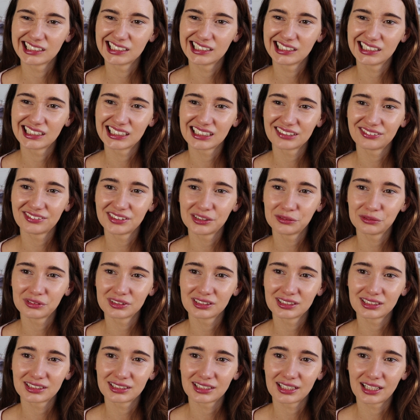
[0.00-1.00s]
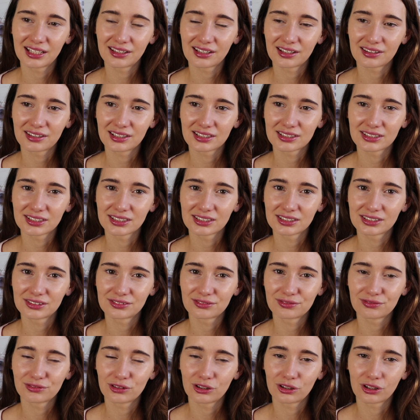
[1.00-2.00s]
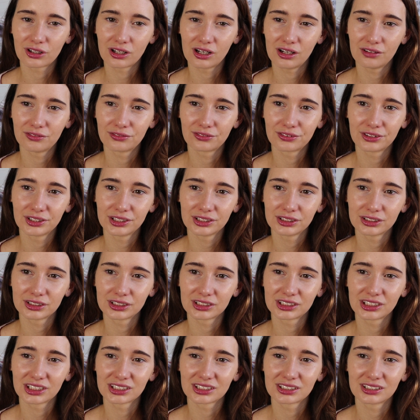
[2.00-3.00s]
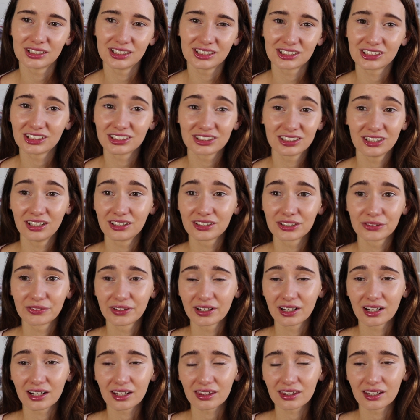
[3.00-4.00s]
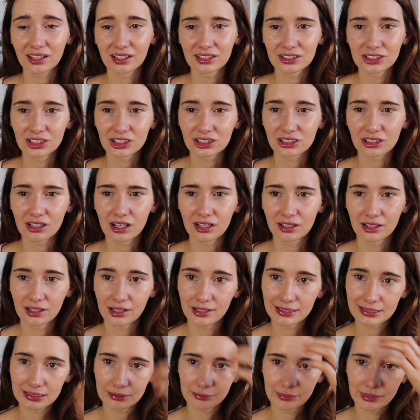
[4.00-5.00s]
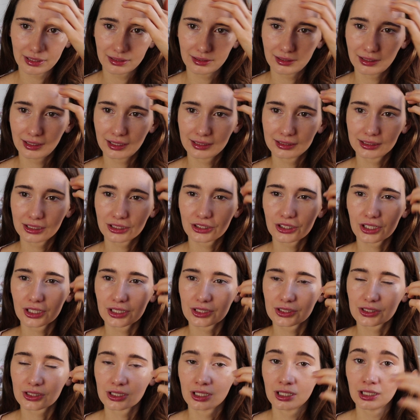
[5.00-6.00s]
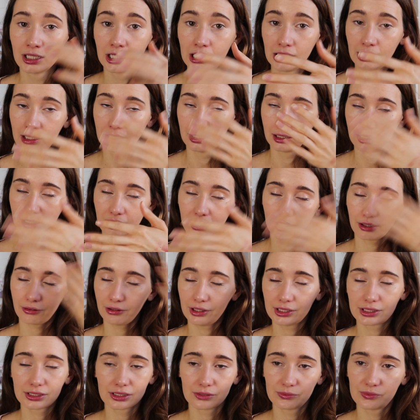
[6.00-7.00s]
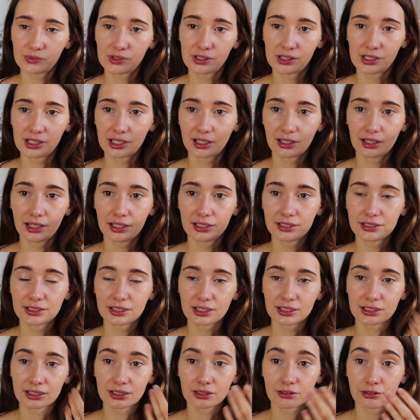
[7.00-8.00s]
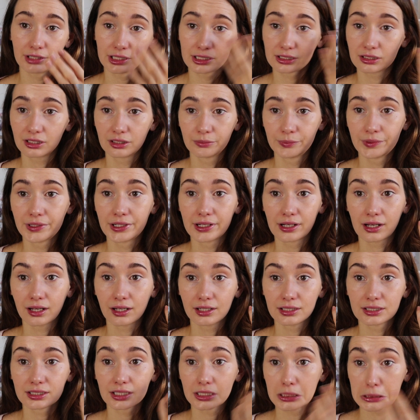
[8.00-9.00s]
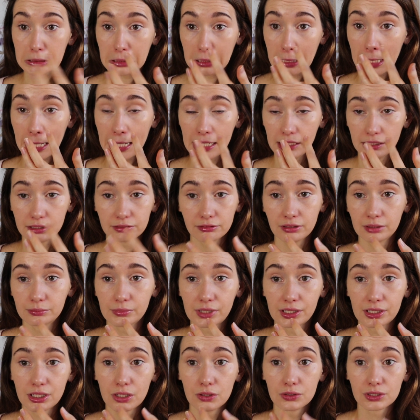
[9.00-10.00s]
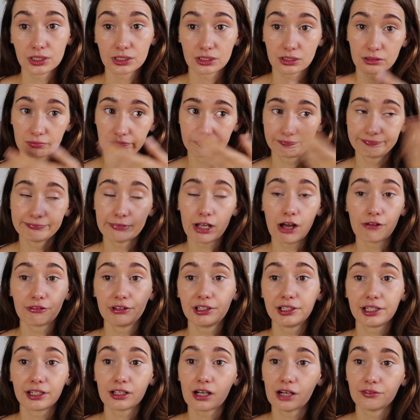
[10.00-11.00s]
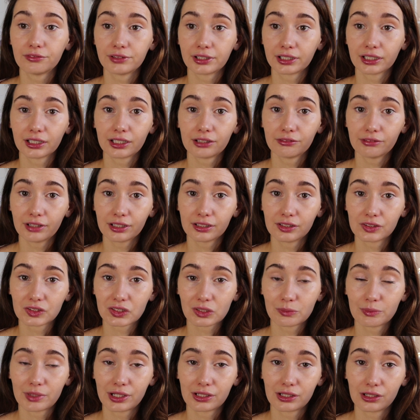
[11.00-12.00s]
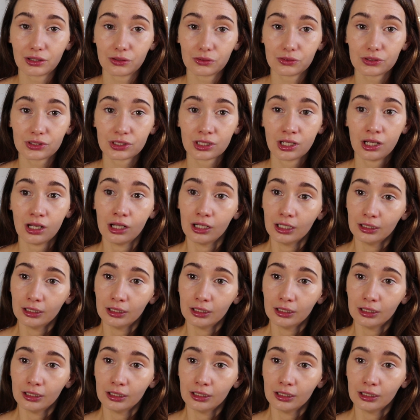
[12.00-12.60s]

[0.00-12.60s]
I definitely wouldn't say that this is full coverage. It's just not doing anything. It's just gone into my lines. It's just creased in my eyelids. It's creased under my eyes. It's caked around my nose. It's not really covering any redness on my nose.